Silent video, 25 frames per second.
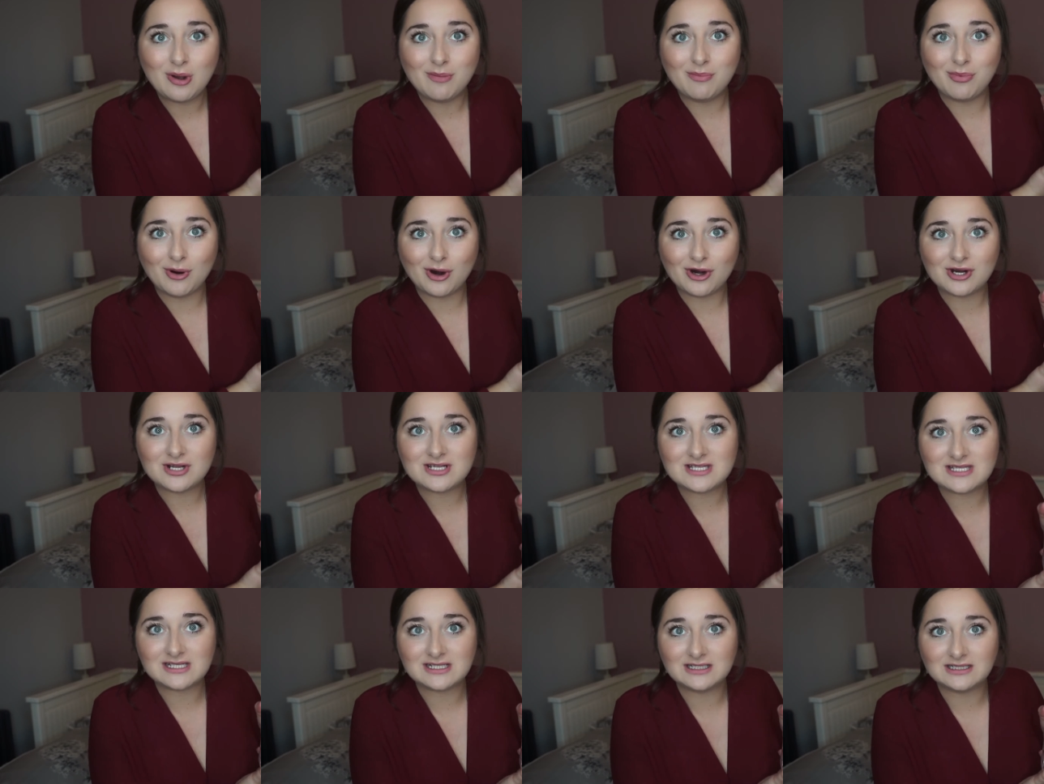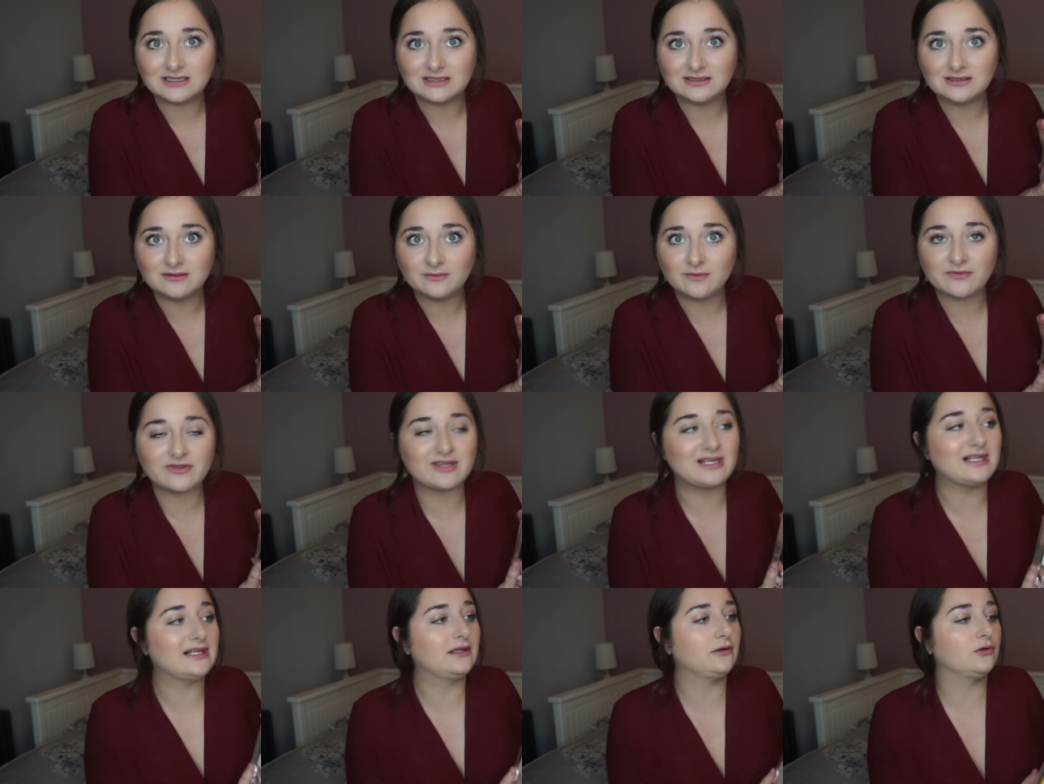bottle
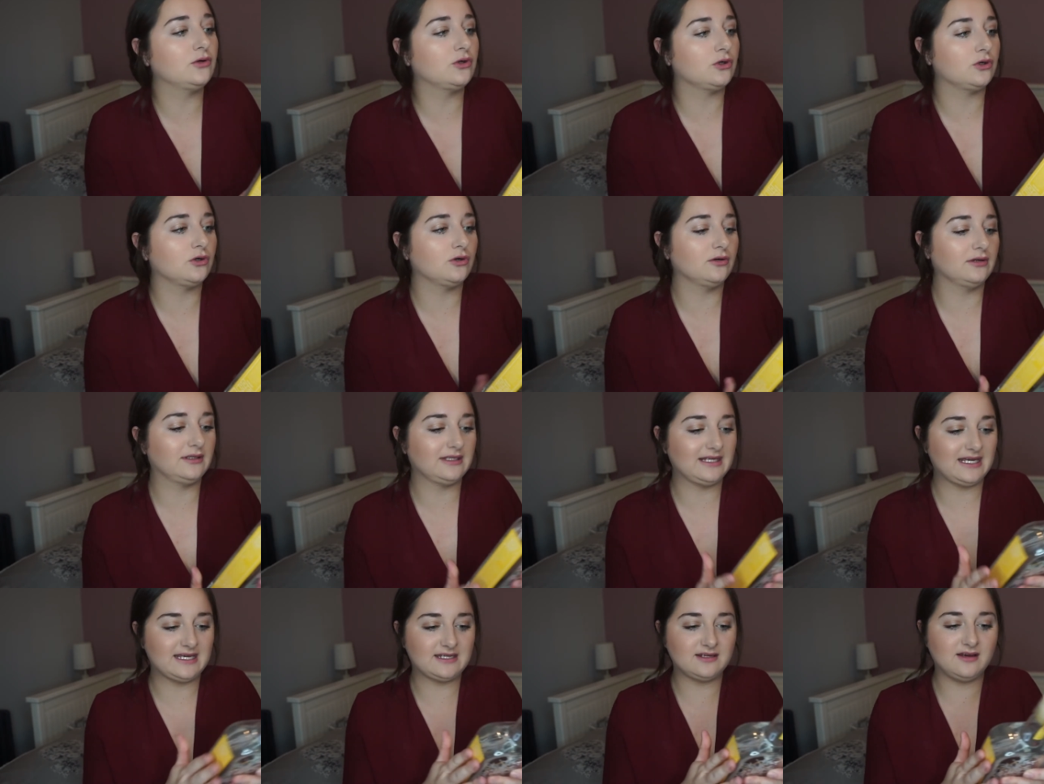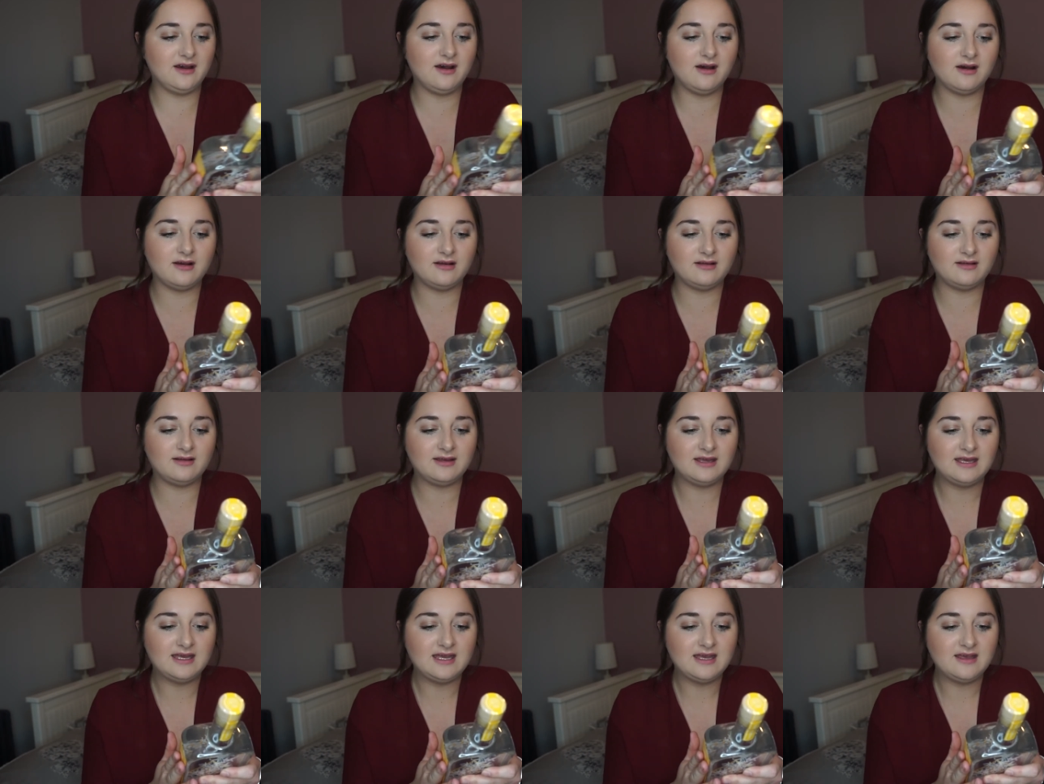with a little cork lid. Oh,
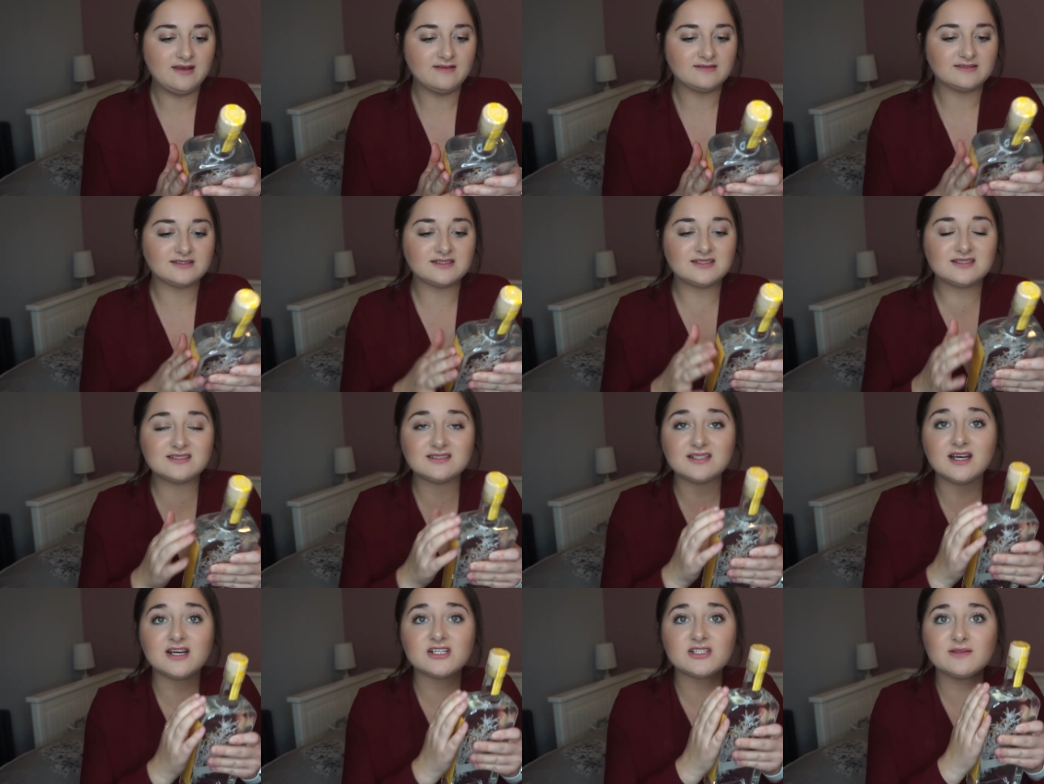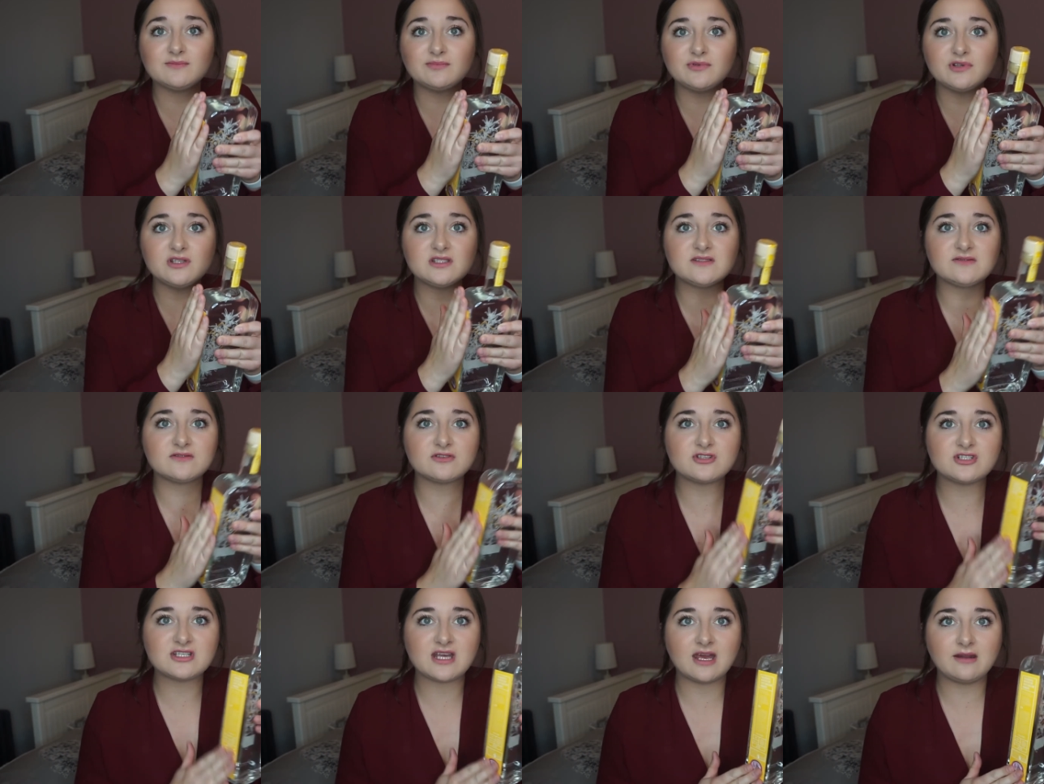it's such a
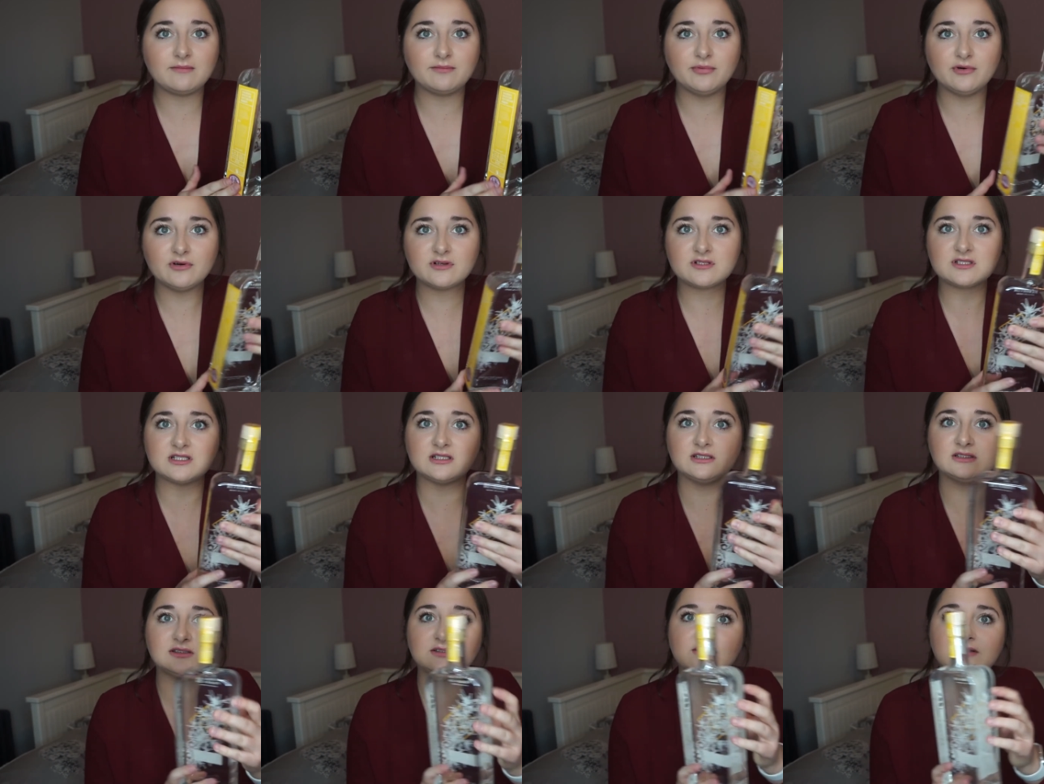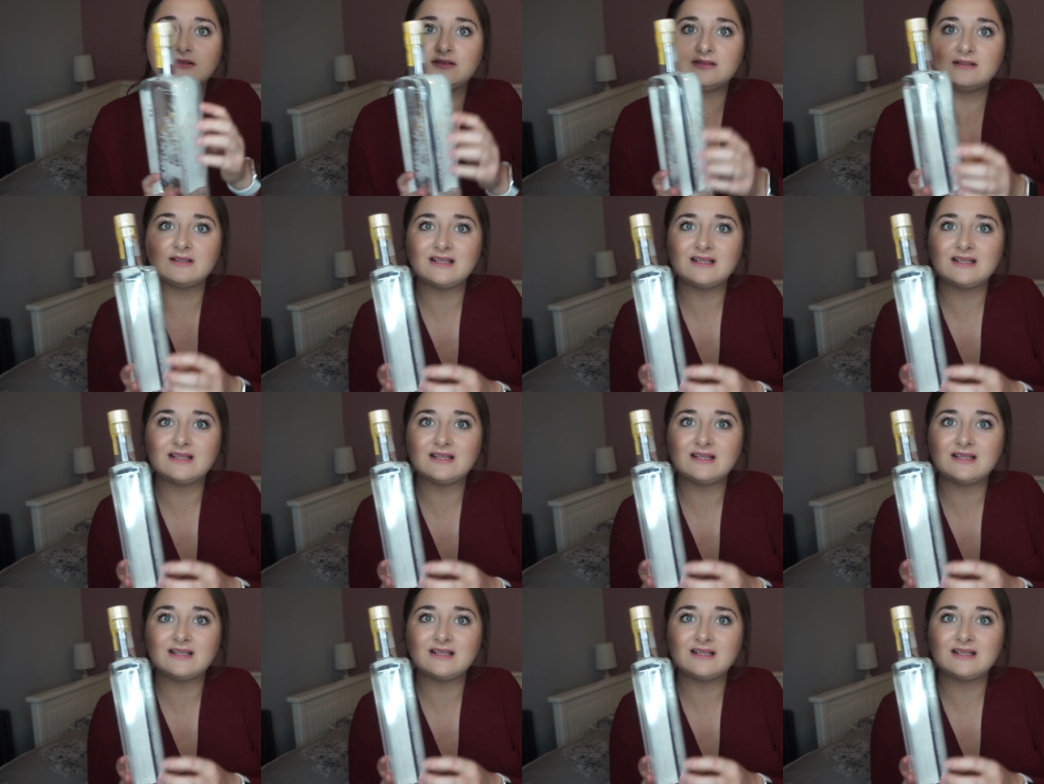beautiful shade bottle.